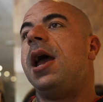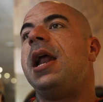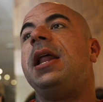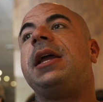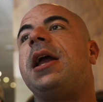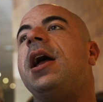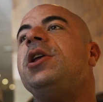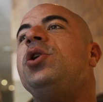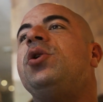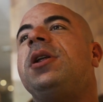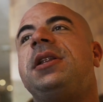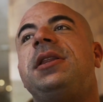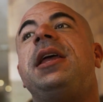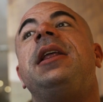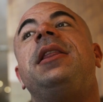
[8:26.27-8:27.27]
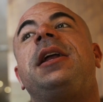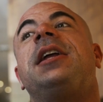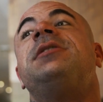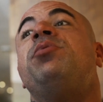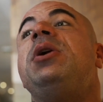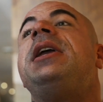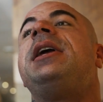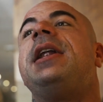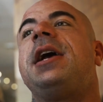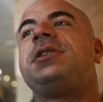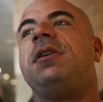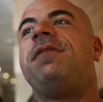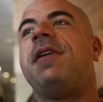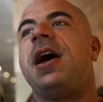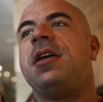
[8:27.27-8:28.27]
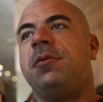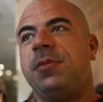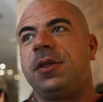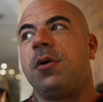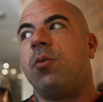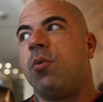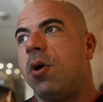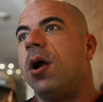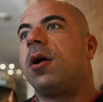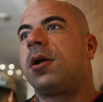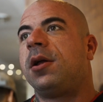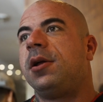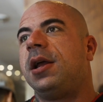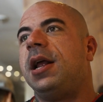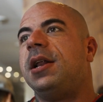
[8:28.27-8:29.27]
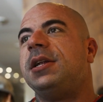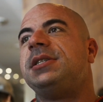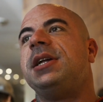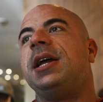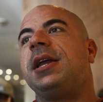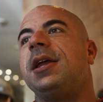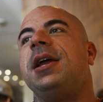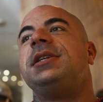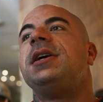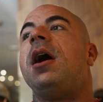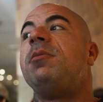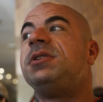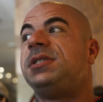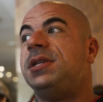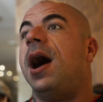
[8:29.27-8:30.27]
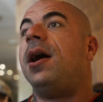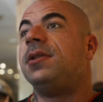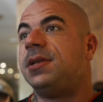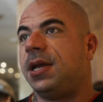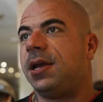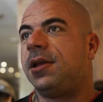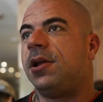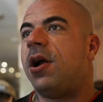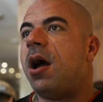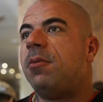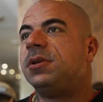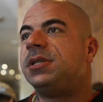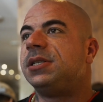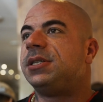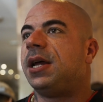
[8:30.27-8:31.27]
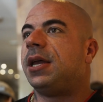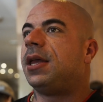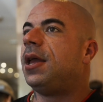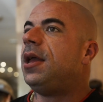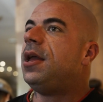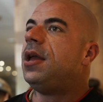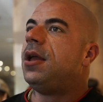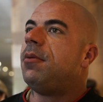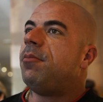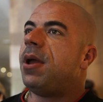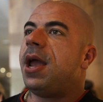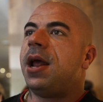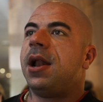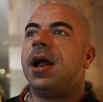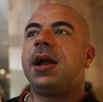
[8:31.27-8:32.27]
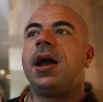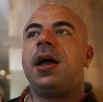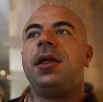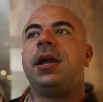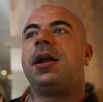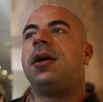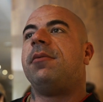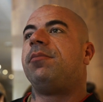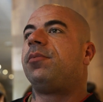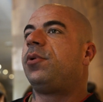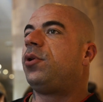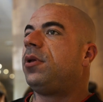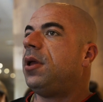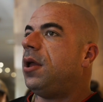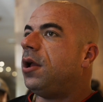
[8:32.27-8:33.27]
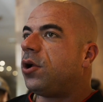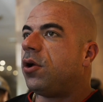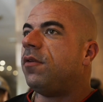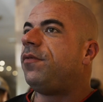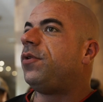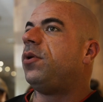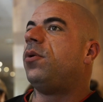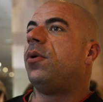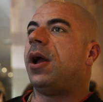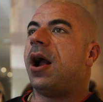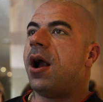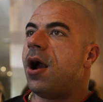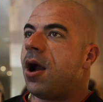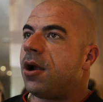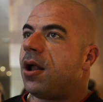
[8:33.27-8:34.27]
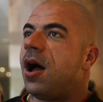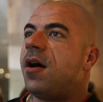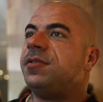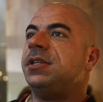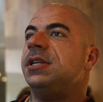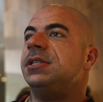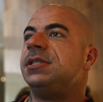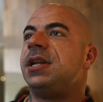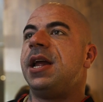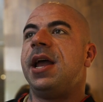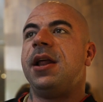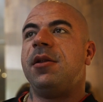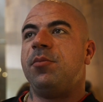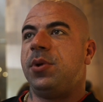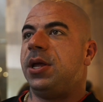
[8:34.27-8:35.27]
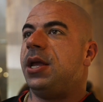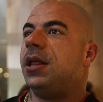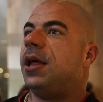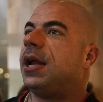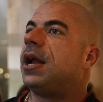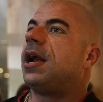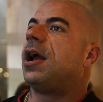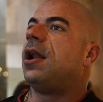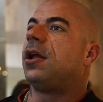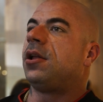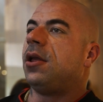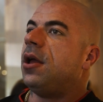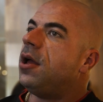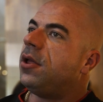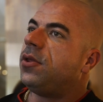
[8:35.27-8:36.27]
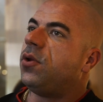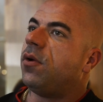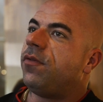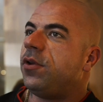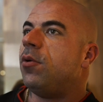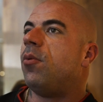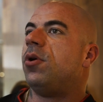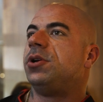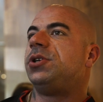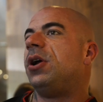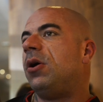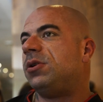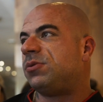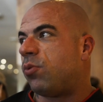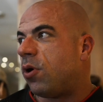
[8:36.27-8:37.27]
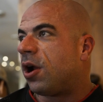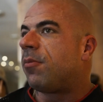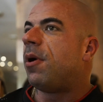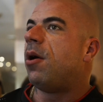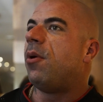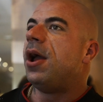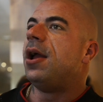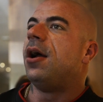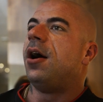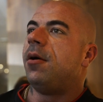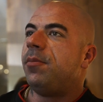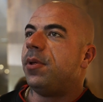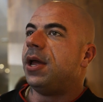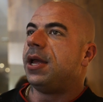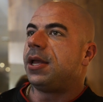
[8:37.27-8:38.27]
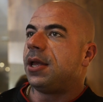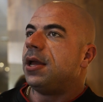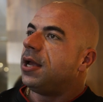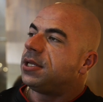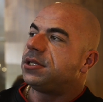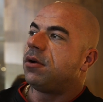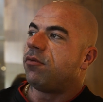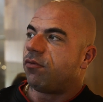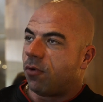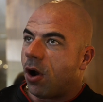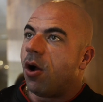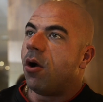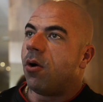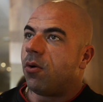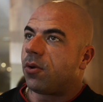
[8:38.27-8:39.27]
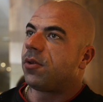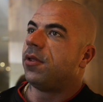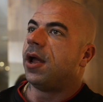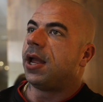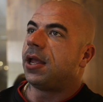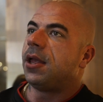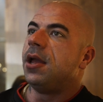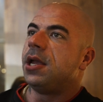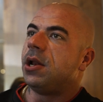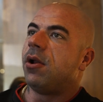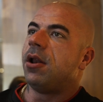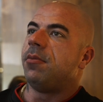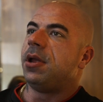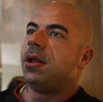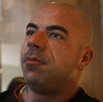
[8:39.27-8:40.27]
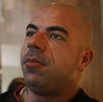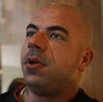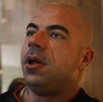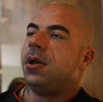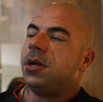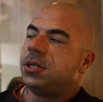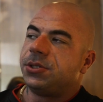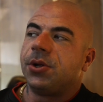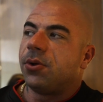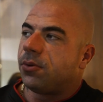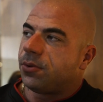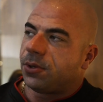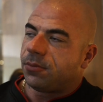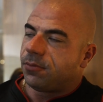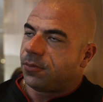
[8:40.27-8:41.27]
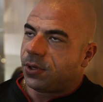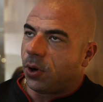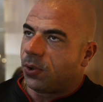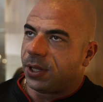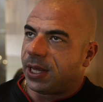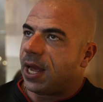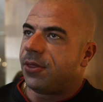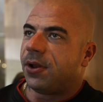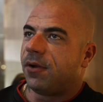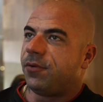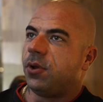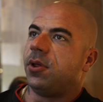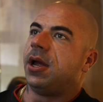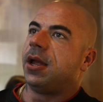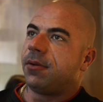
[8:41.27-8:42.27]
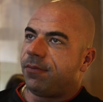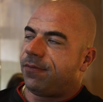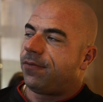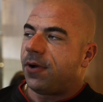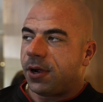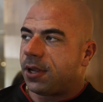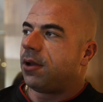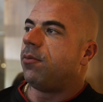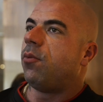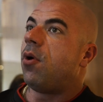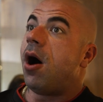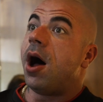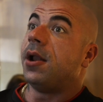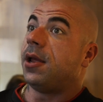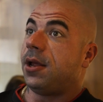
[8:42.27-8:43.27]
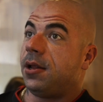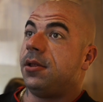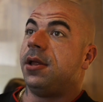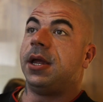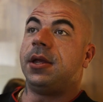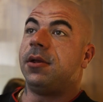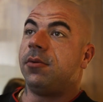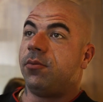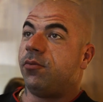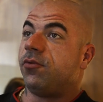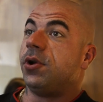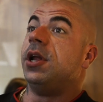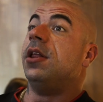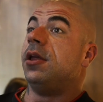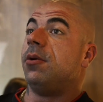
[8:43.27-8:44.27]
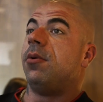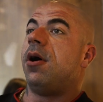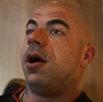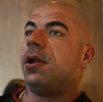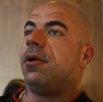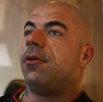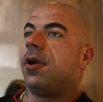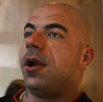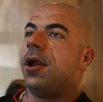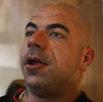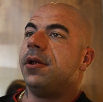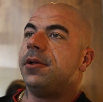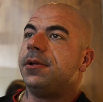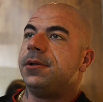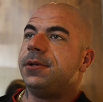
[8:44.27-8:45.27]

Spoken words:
and, like, you can, and, like, because we can actually fathom, like, the work, and it's like, it's almost daunting. You're almost just like, man, I got, like, a good few hard off seasons ahead of me. Like, I gotta do a few more shows, work my way up. Like, it's a road, like, you know what I mean? So you're only getting there if you, like, fucking want it, like, really want it, right?